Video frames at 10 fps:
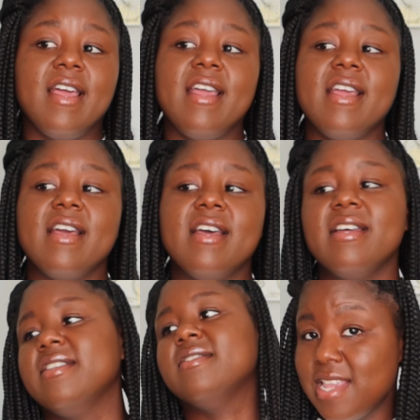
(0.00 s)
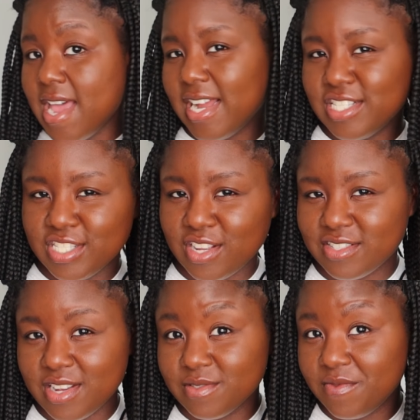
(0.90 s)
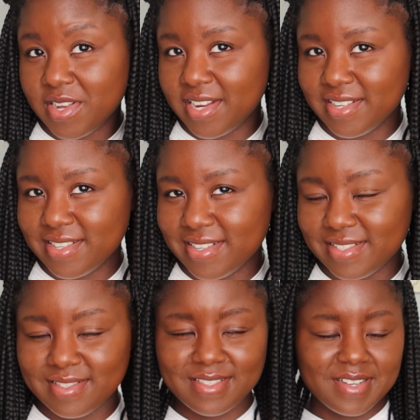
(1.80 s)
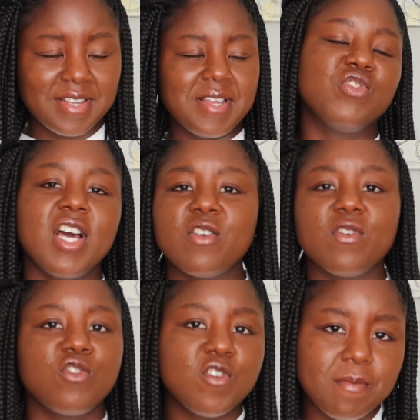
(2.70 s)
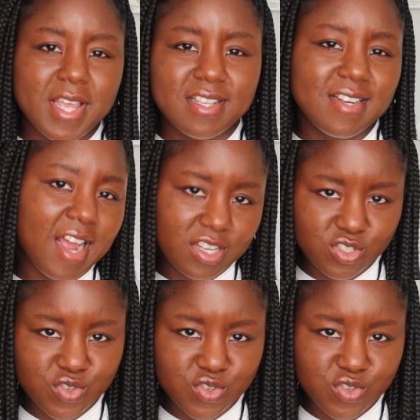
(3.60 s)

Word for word: And yeah, I just thought that was funny as shit. Trying to recruit me at the Dollar